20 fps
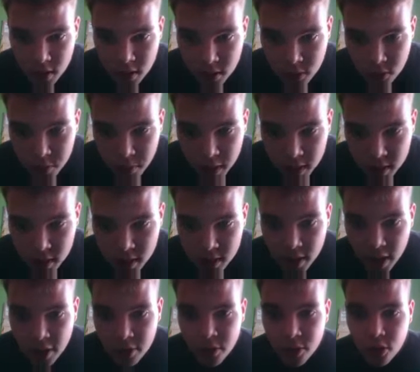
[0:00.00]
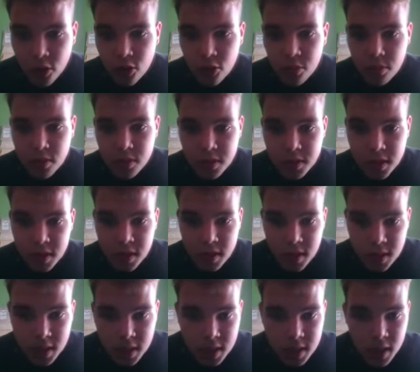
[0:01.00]
to make the thyroid hormone
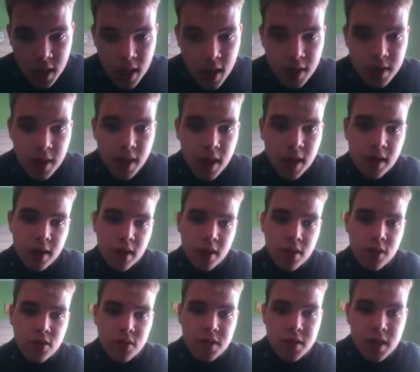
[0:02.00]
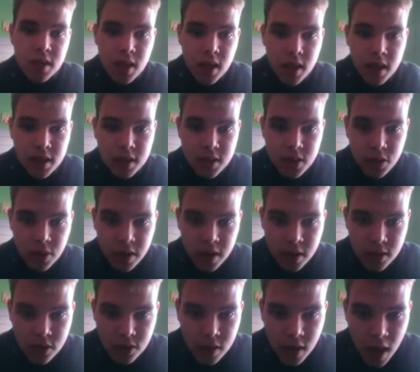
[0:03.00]
synthesis. Then you see that it's going
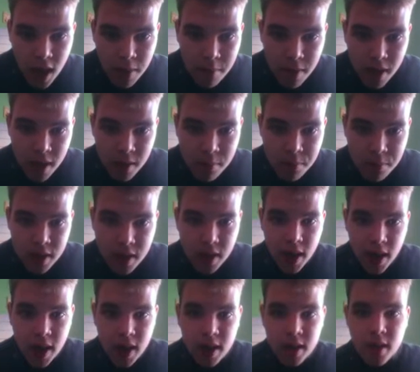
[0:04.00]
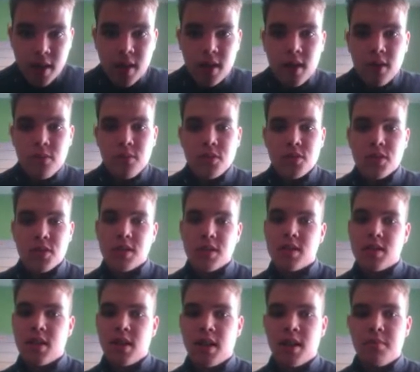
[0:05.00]
into the MAPK, which
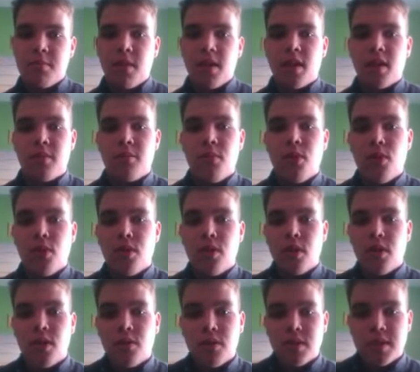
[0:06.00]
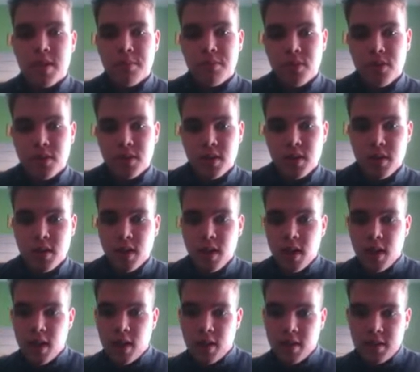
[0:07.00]
is like making more receptors, and
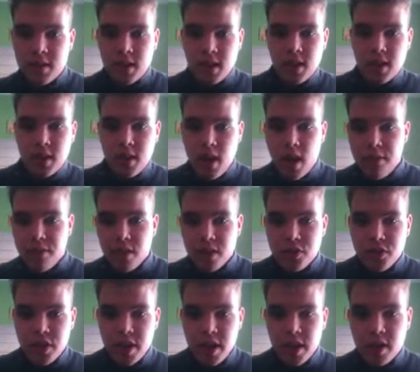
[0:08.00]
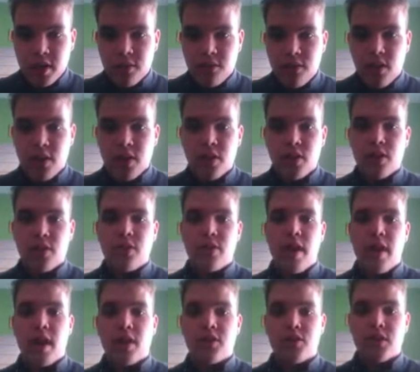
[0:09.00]
it's like having a chain of other
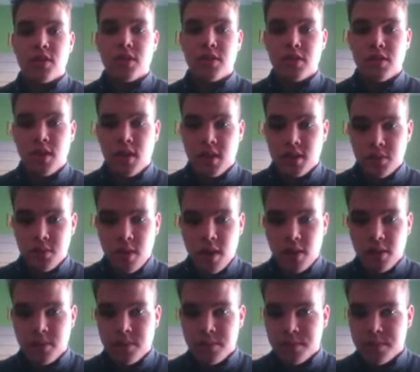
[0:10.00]
reactions as well.